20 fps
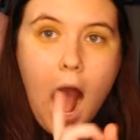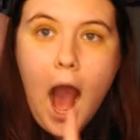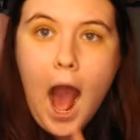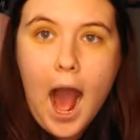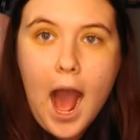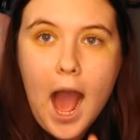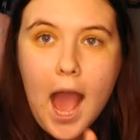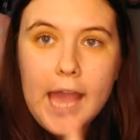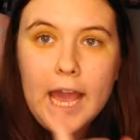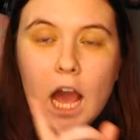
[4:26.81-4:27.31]

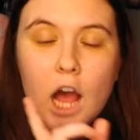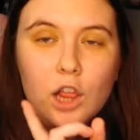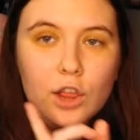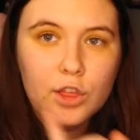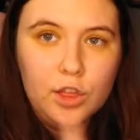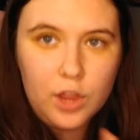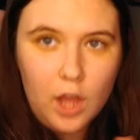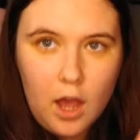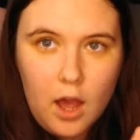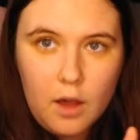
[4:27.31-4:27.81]
I
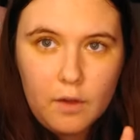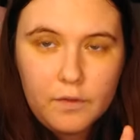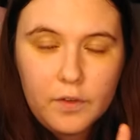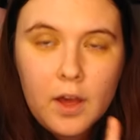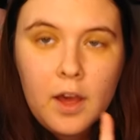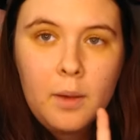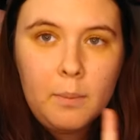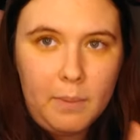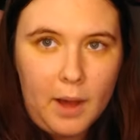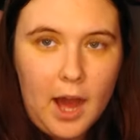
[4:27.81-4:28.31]

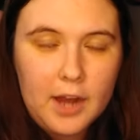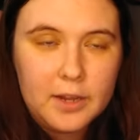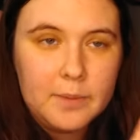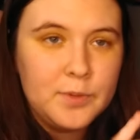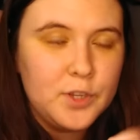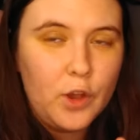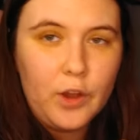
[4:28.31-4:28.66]
love Bottoms.